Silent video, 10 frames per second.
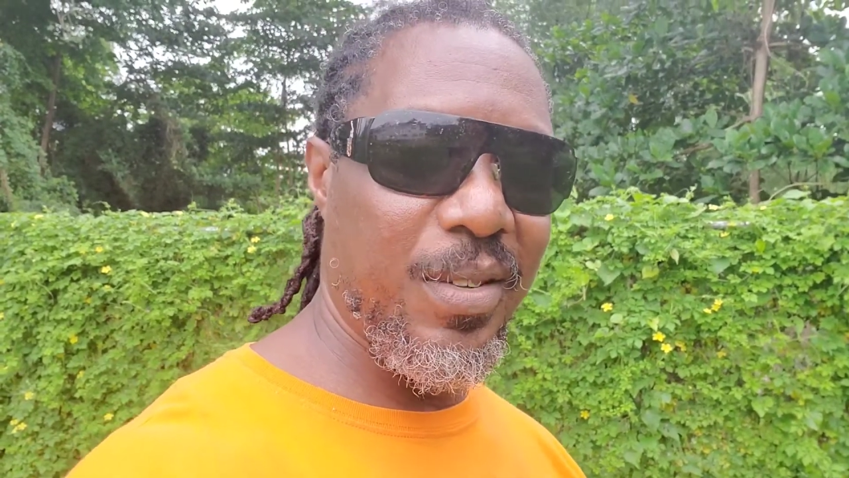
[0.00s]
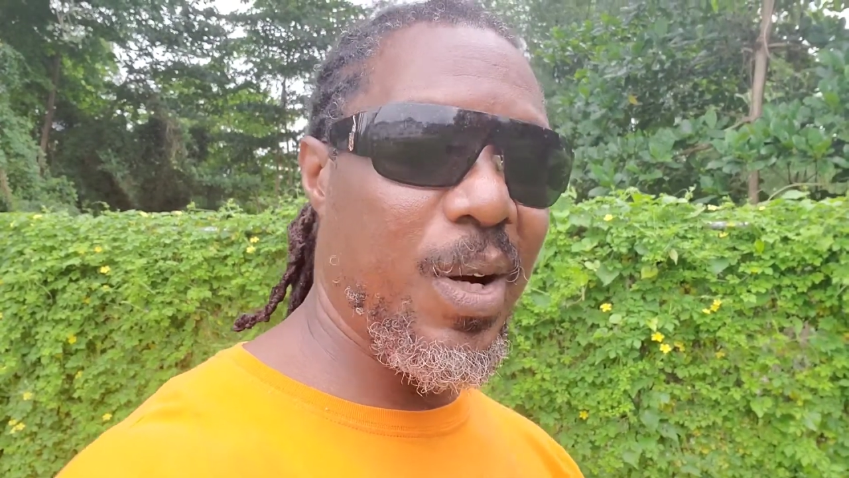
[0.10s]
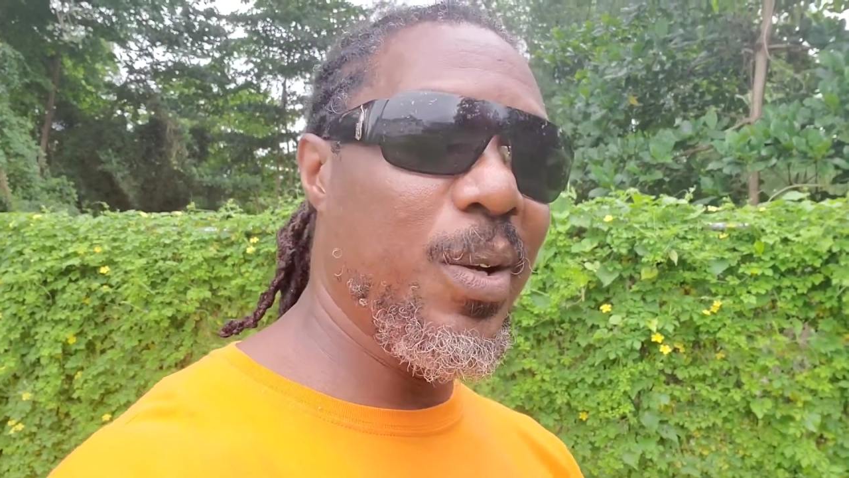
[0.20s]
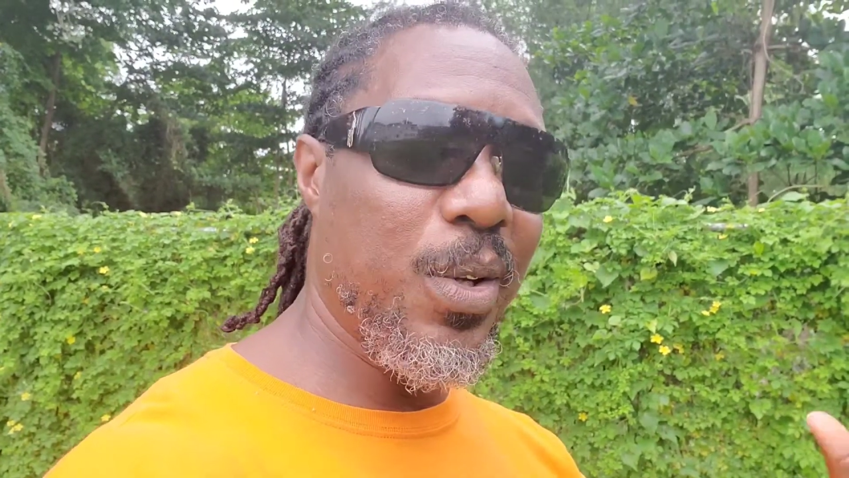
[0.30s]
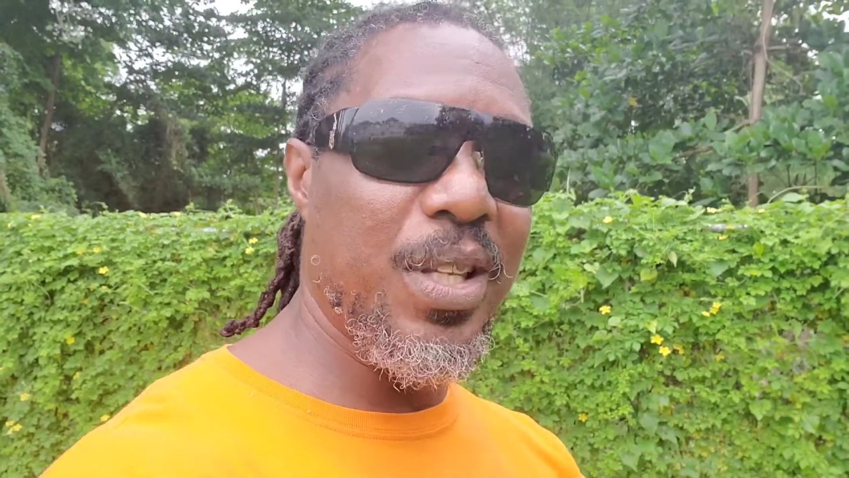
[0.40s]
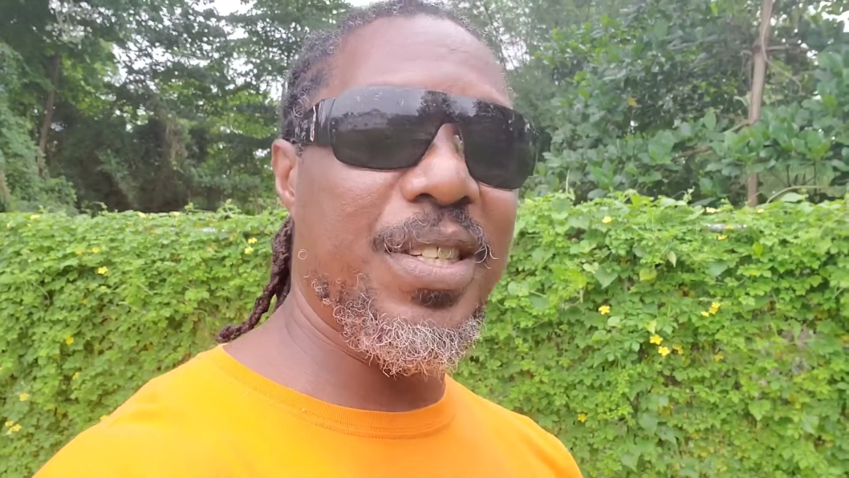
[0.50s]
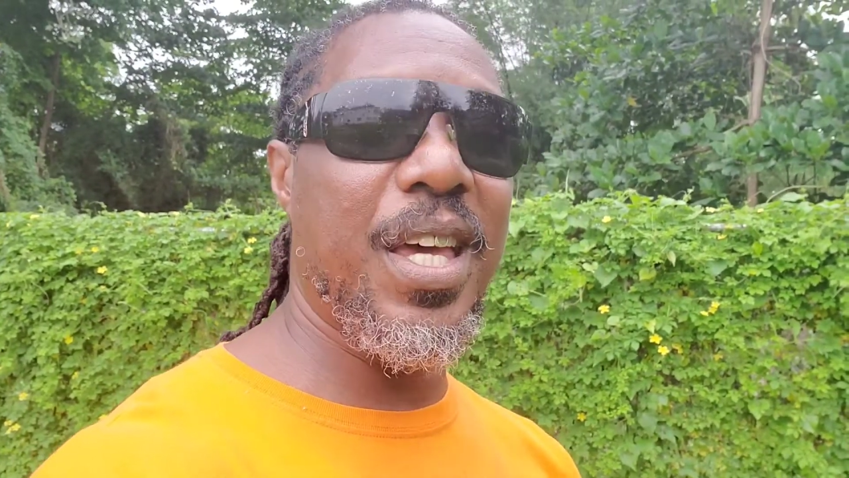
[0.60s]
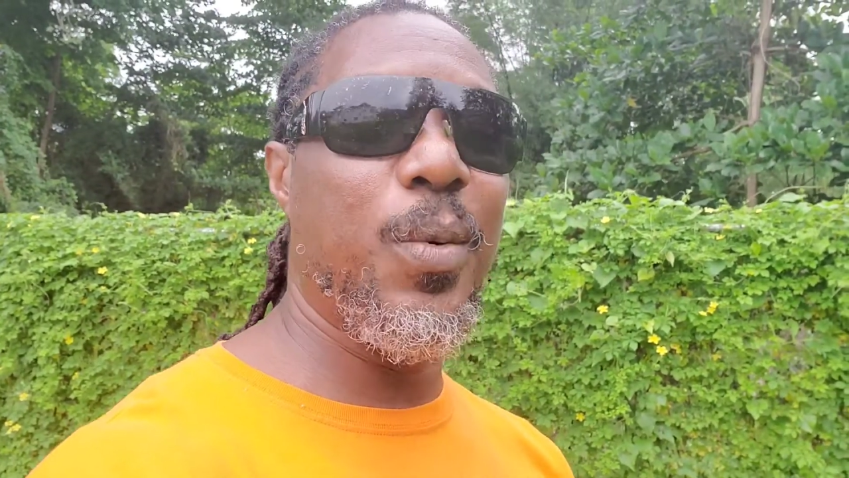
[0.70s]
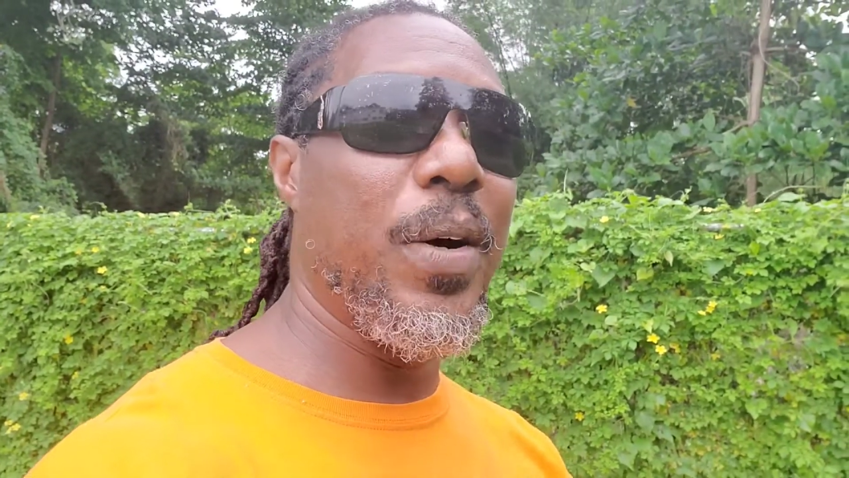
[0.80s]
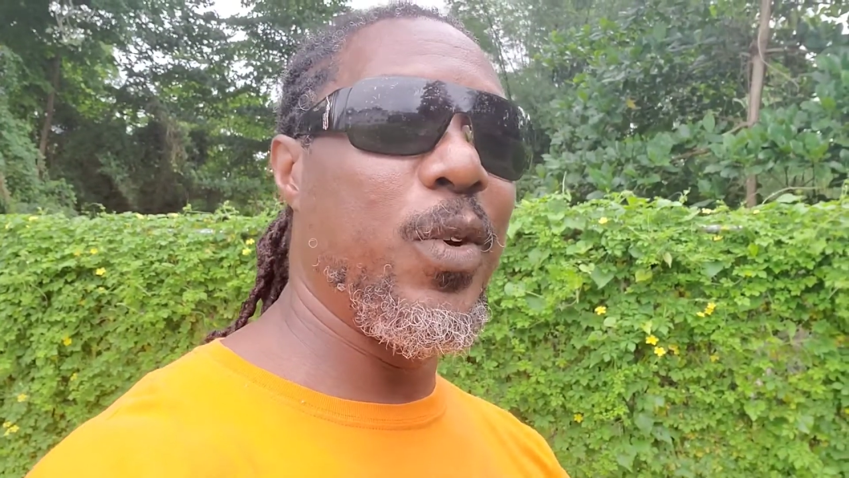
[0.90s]
well, you can
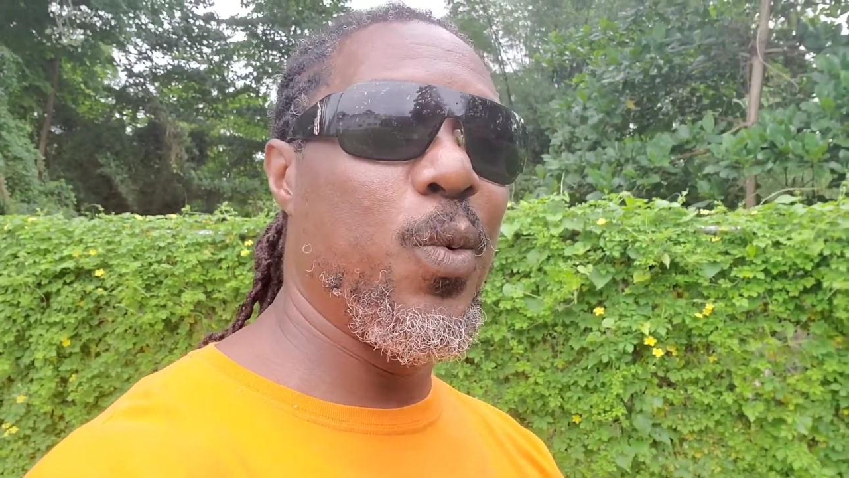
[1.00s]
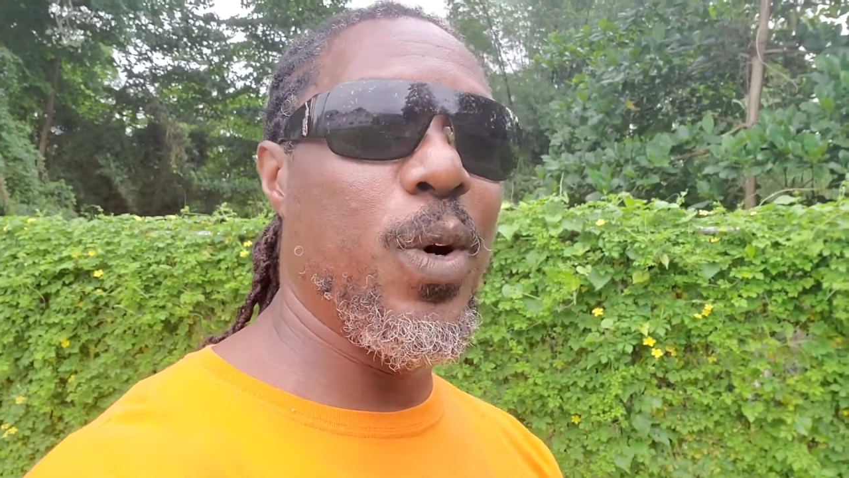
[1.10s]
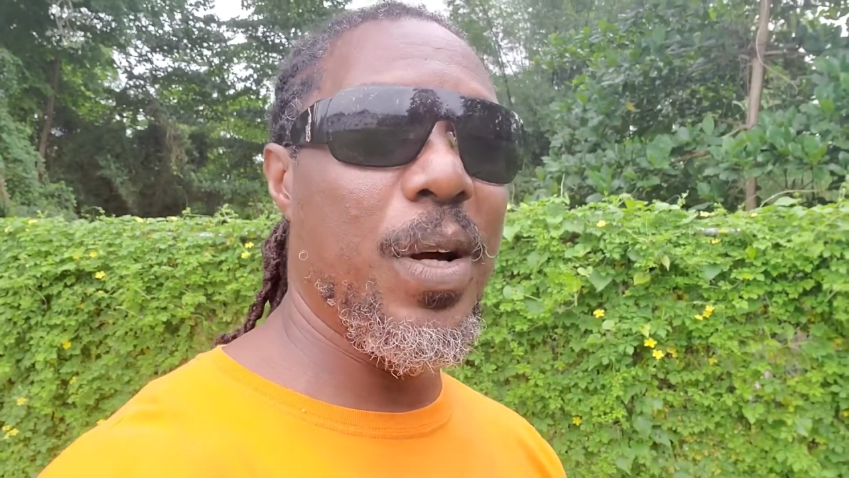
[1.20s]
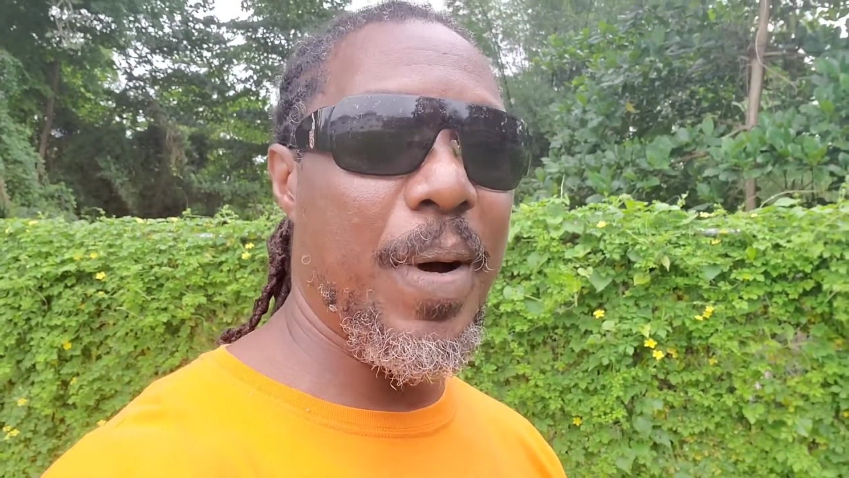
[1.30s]
say whatever you want